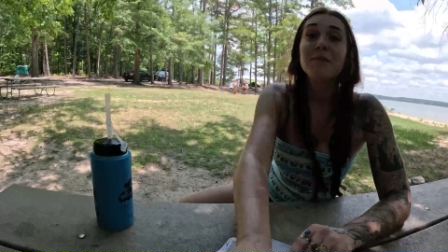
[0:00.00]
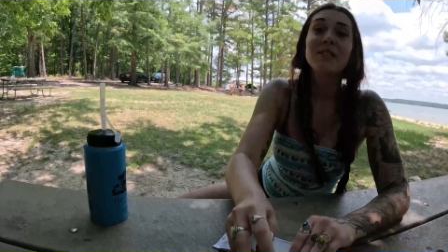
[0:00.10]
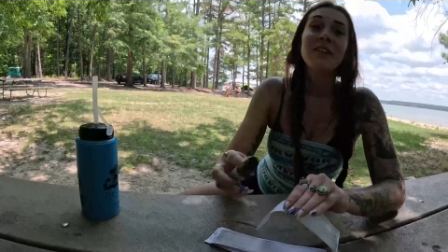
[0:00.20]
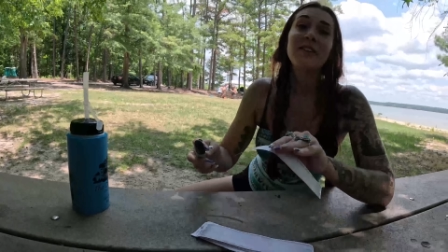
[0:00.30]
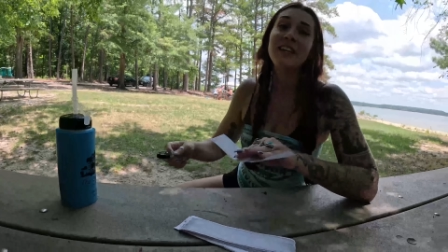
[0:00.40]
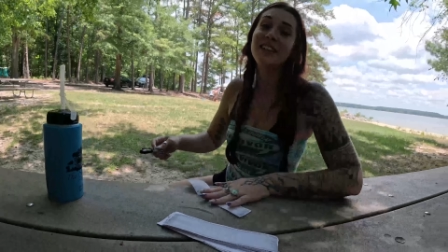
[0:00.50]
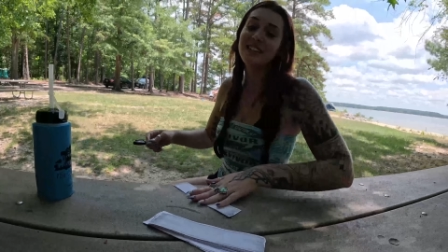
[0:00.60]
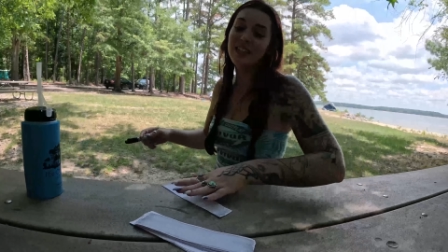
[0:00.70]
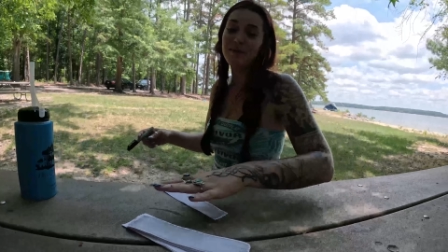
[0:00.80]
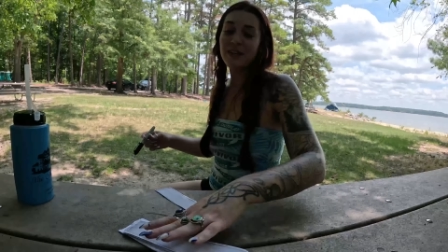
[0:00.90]
I'm just gonna write
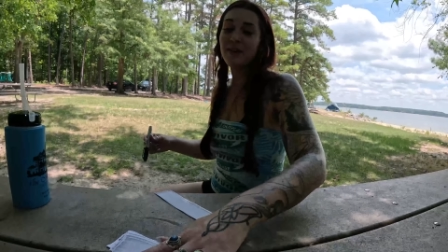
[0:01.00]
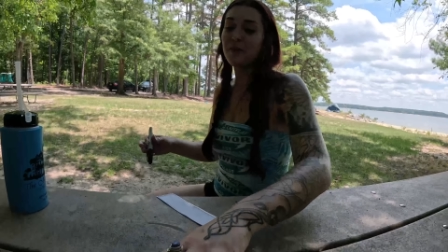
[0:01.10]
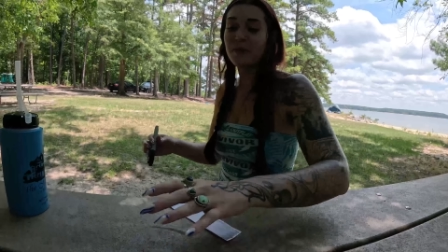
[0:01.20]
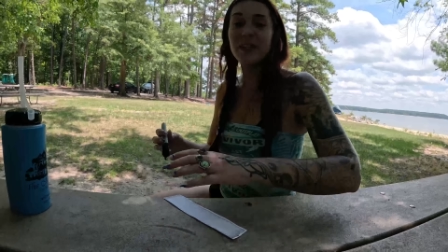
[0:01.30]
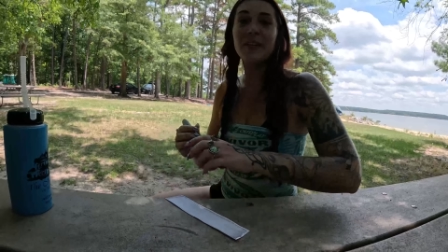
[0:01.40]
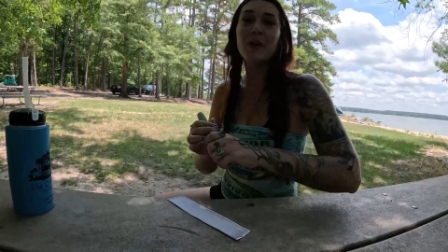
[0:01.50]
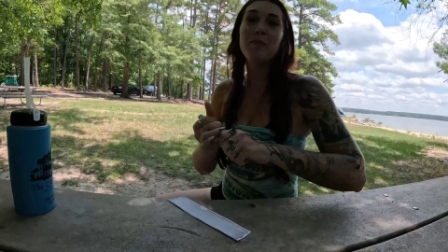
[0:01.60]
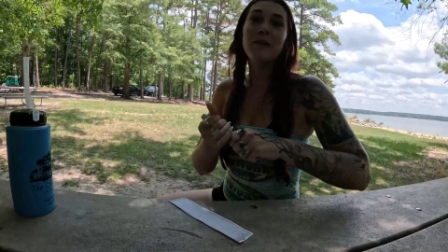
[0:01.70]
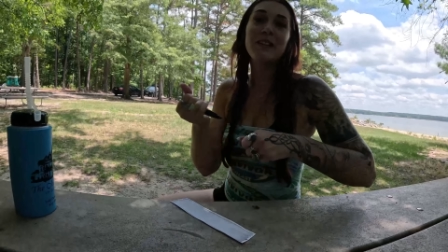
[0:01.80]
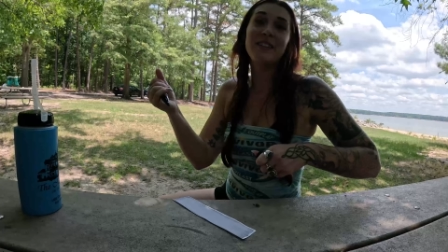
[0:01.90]
this name down, really
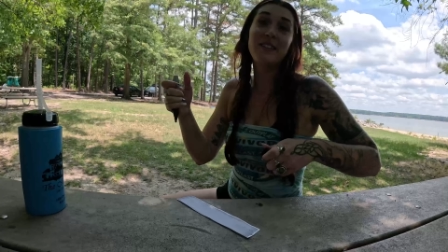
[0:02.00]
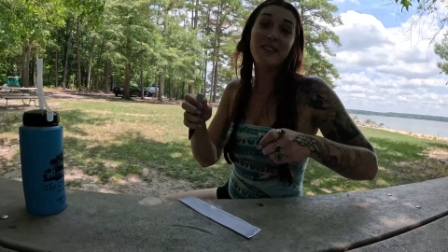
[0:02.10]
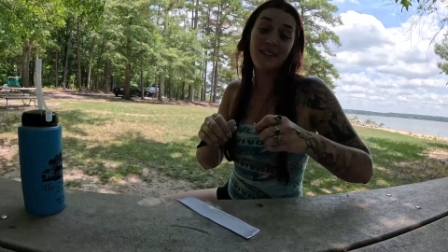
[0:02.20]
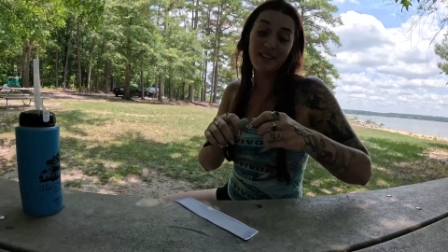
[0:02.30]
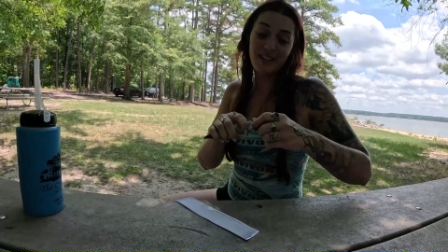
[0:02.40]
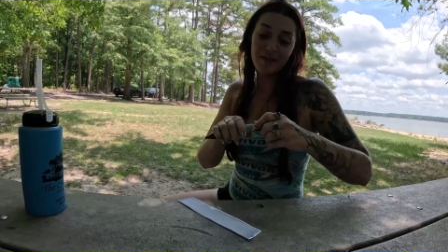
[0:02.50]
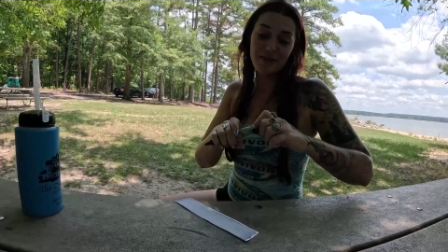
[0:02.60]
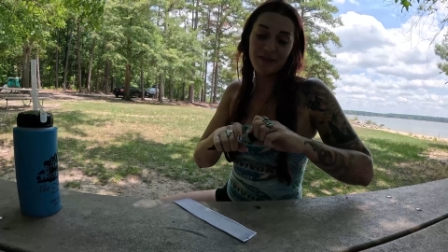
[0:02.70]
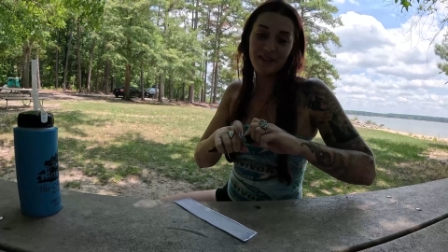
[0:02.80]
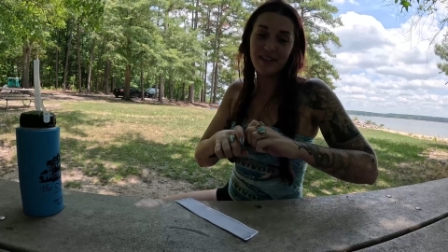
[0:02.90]
hoping that they're not lying to
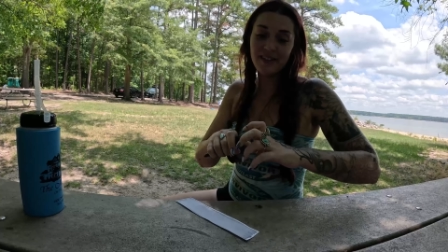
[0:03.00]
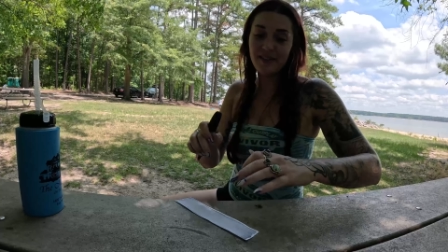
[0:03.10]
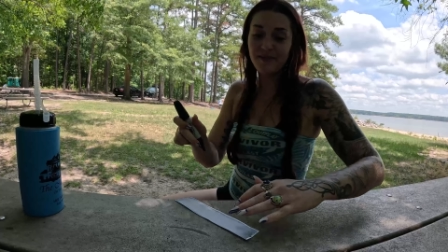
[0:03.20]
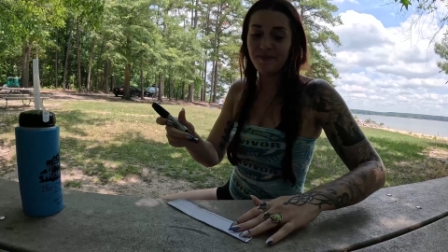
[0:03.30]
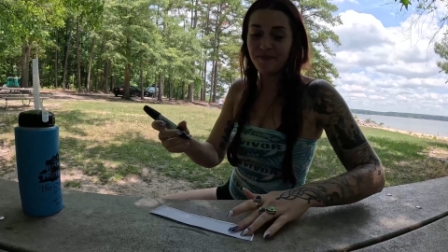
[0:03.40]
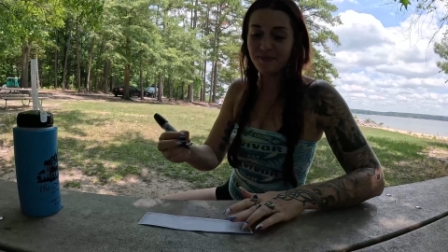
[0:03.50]
me right now. I'm